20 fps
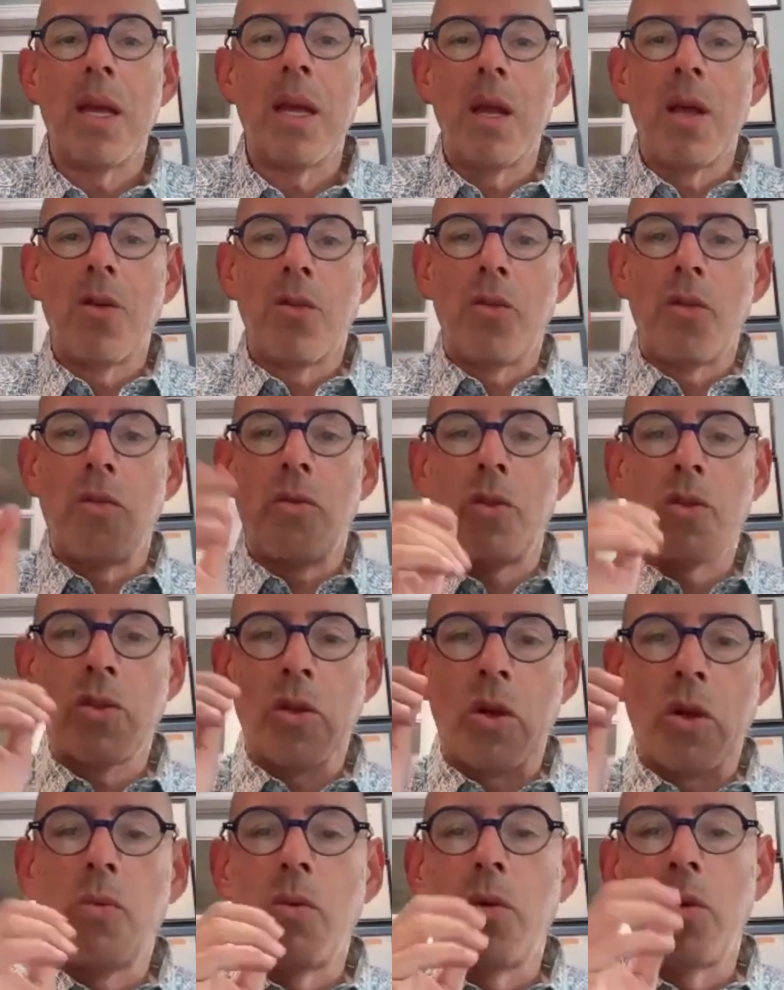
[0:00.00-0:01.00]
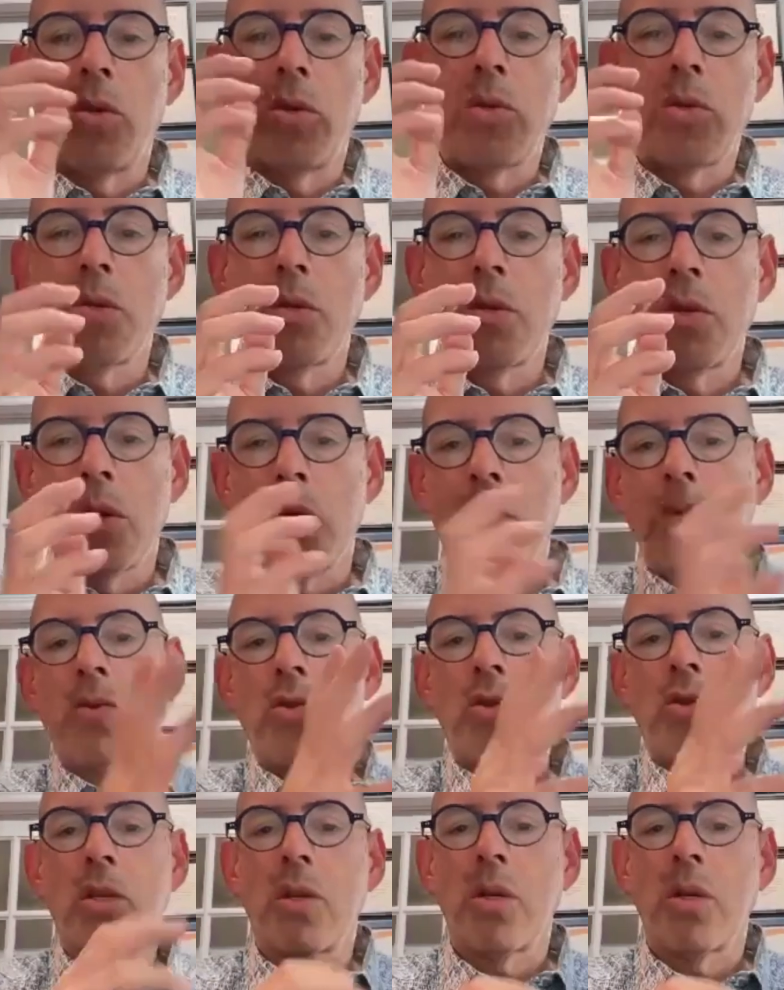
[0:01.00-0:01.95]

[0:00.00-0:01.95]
there's always coaching,